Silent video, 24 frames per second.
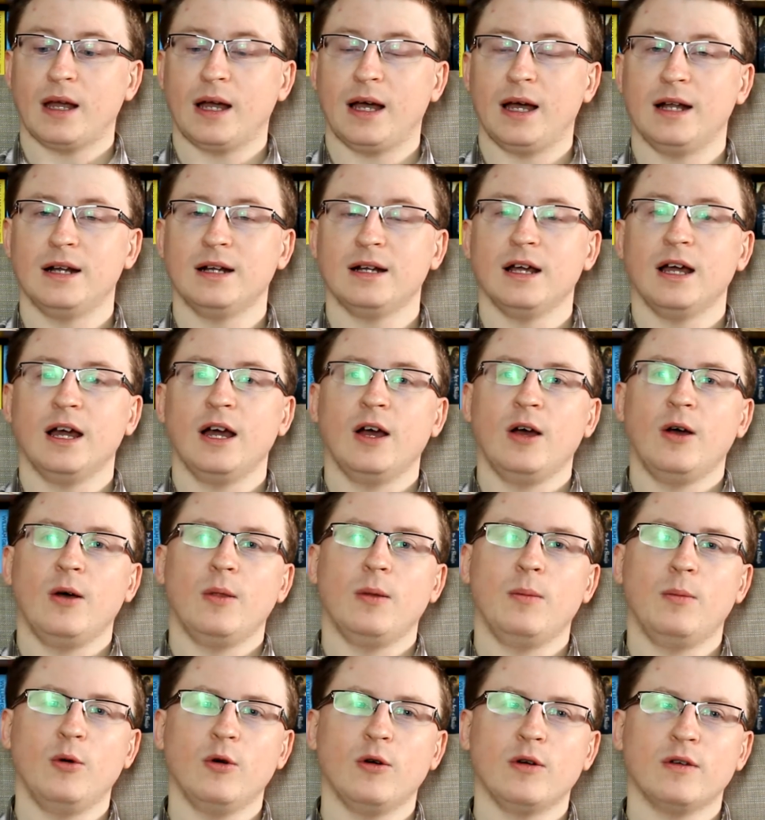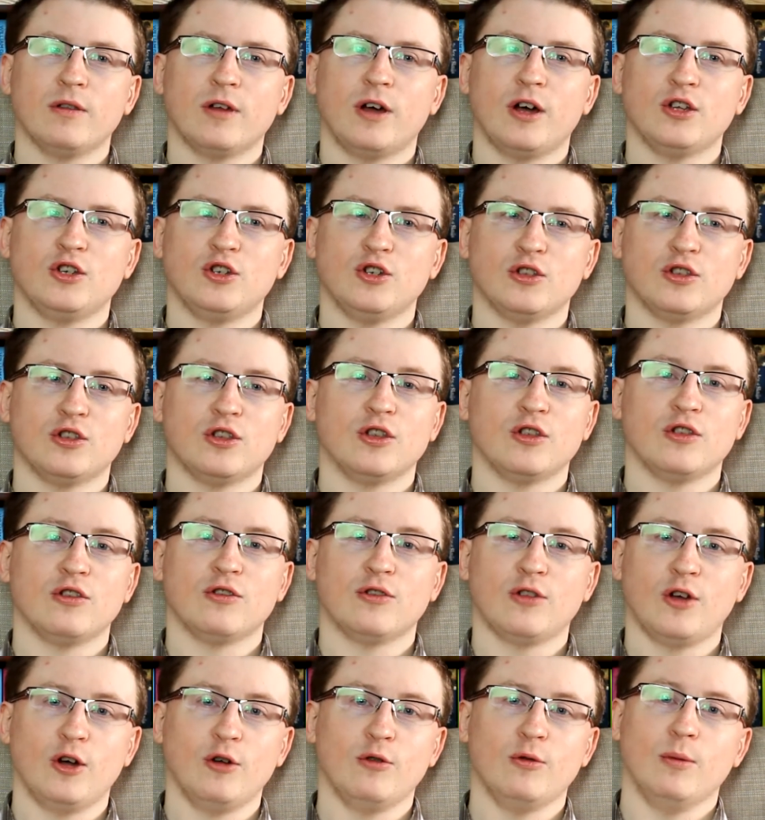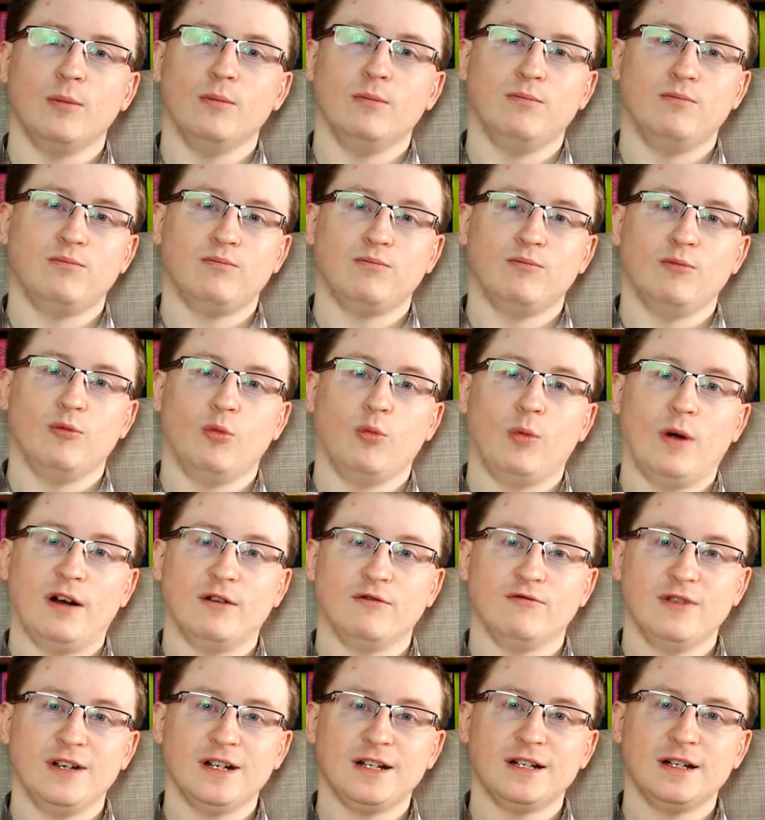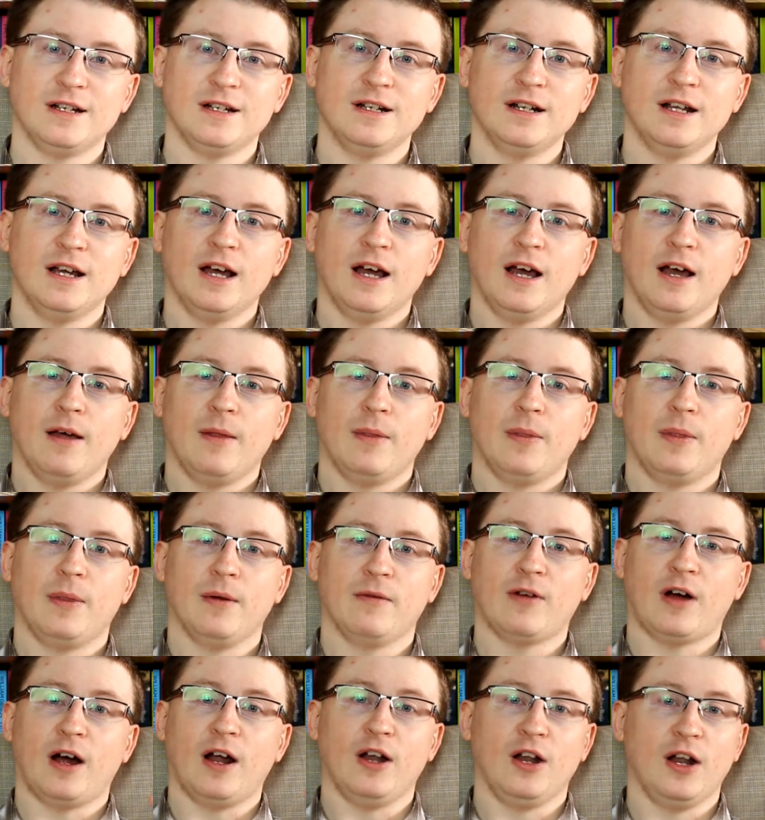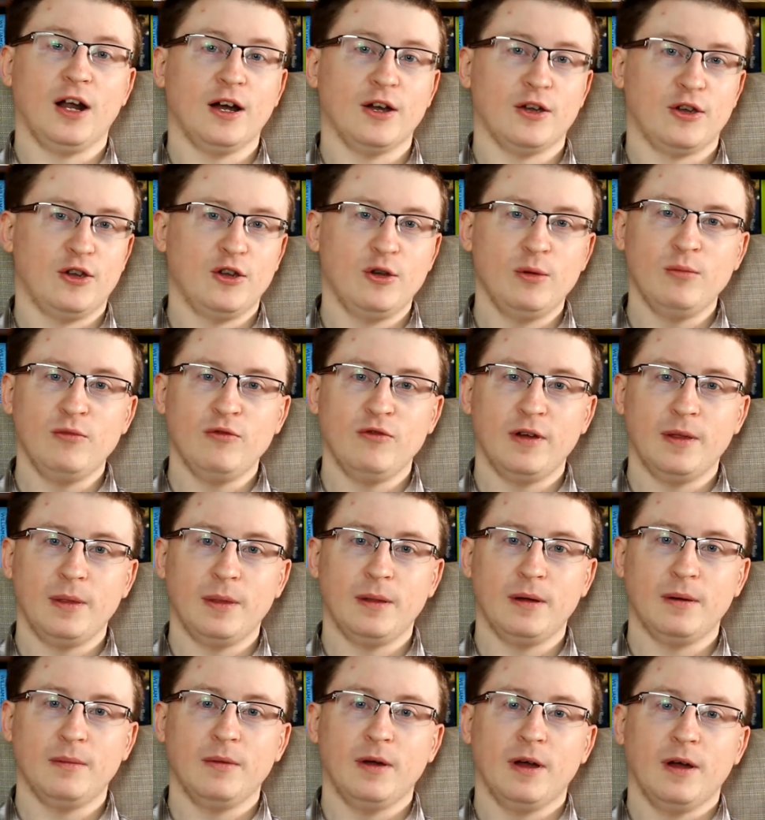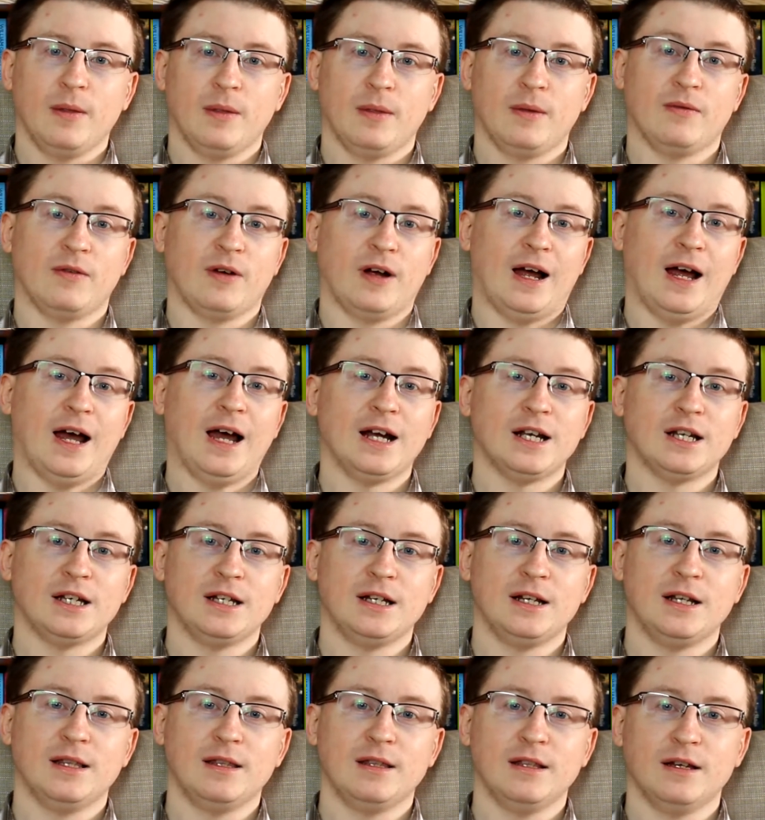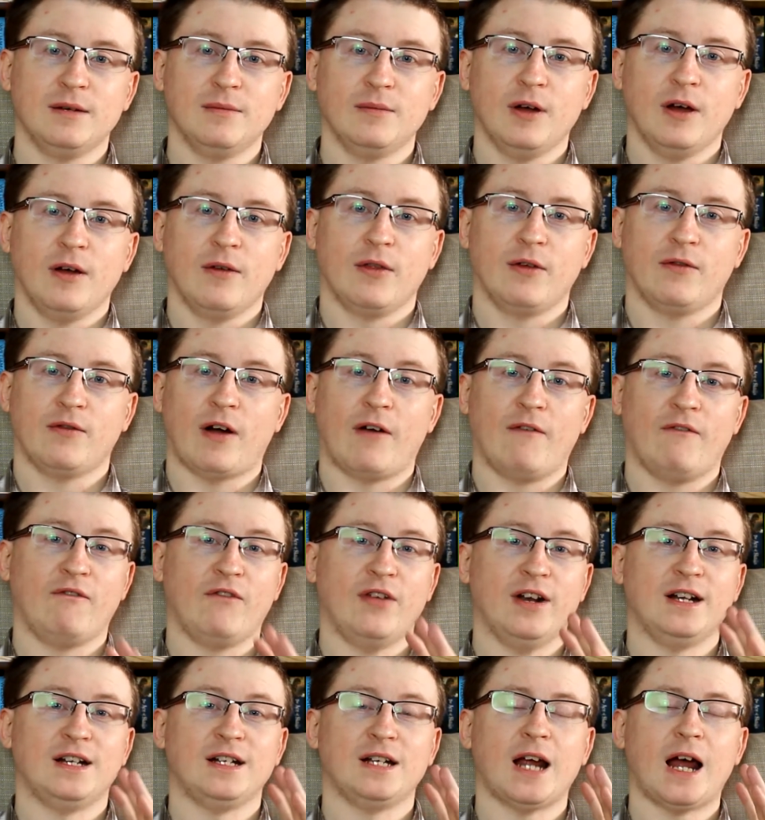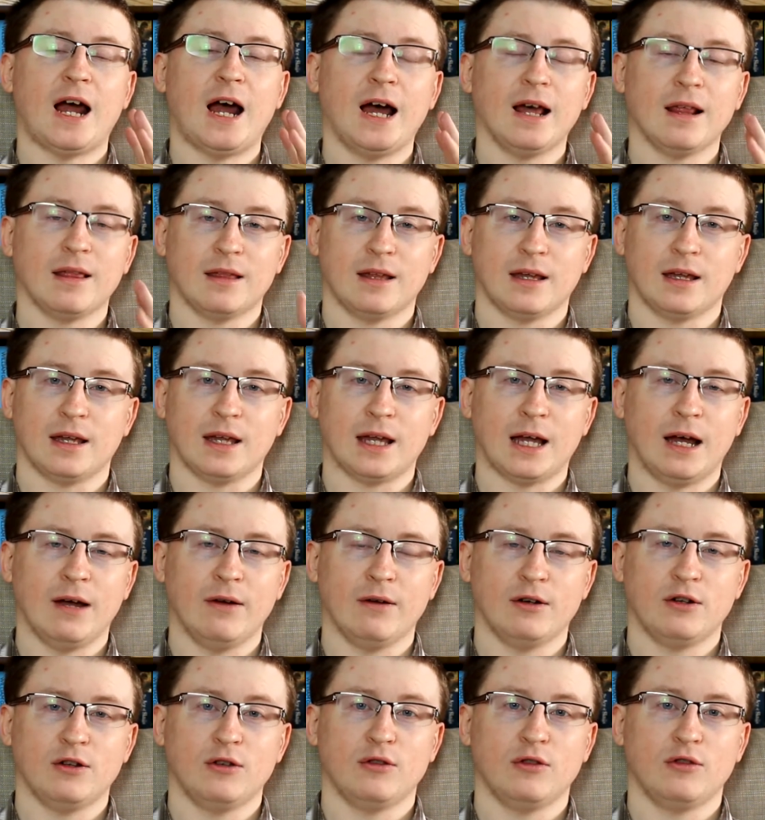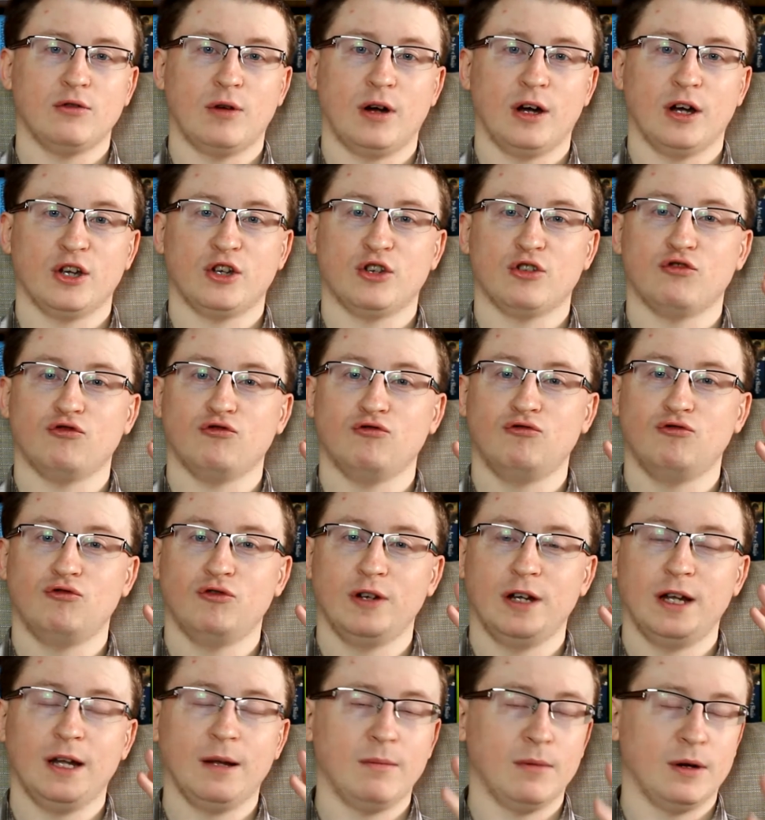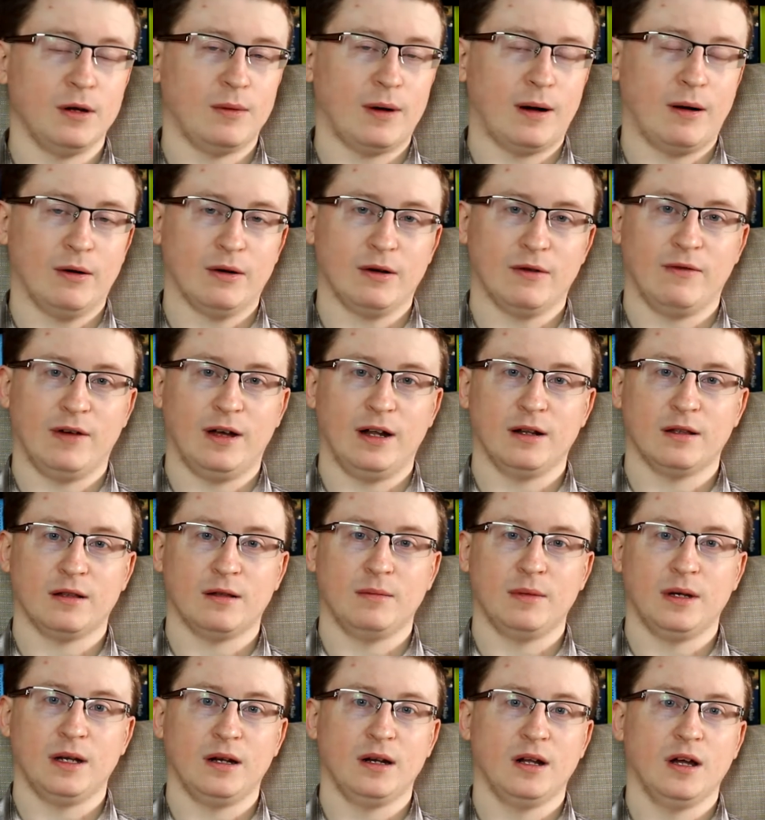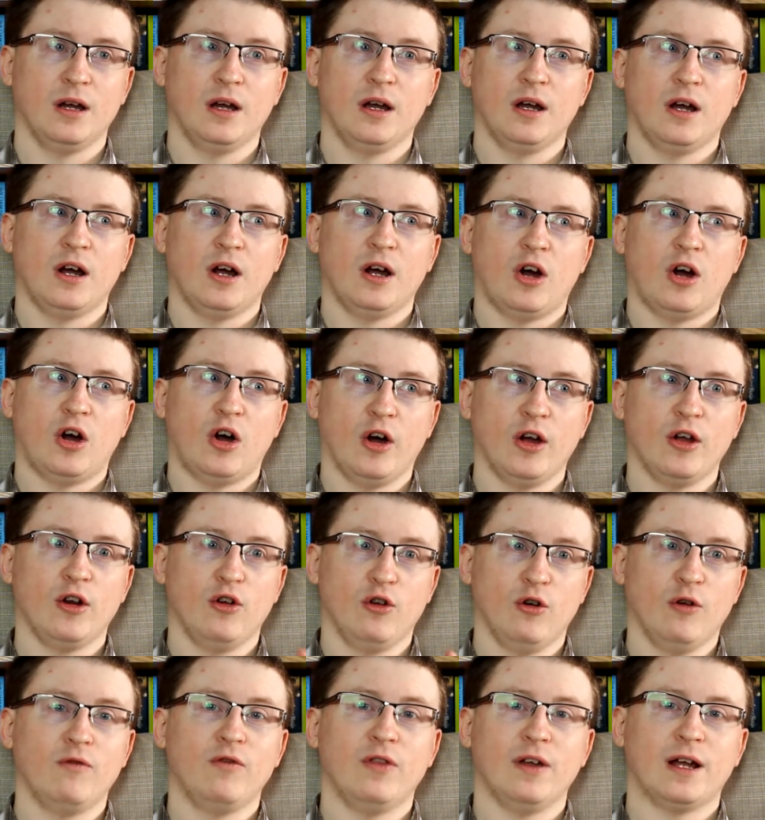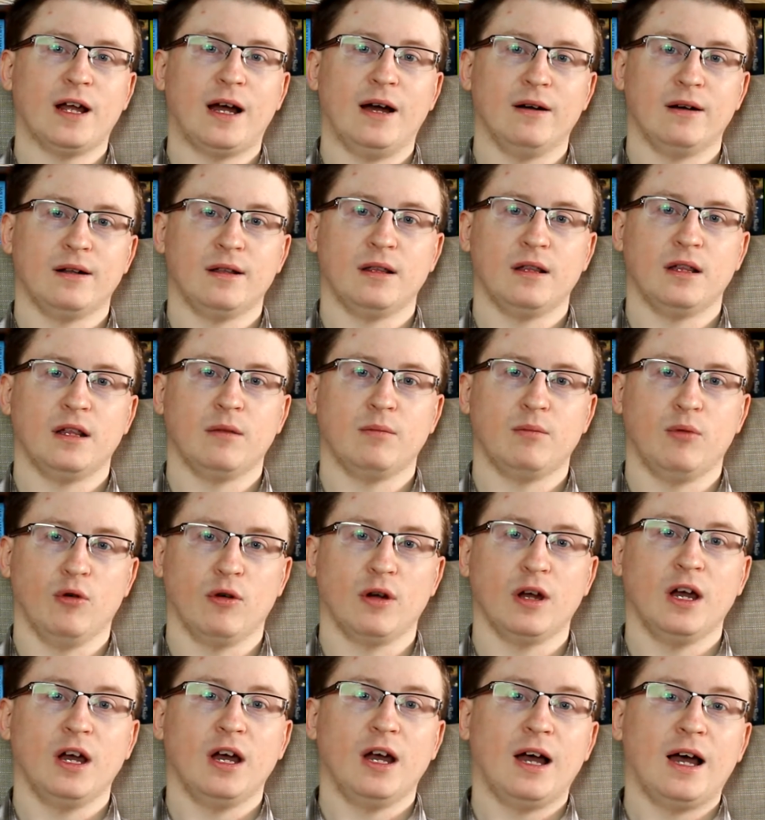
And the books are just so well written. They've got a lot of humour in them. They've got action in them. They've got fantastic characters who are extremely well developed. I mean, I love the characters in this book.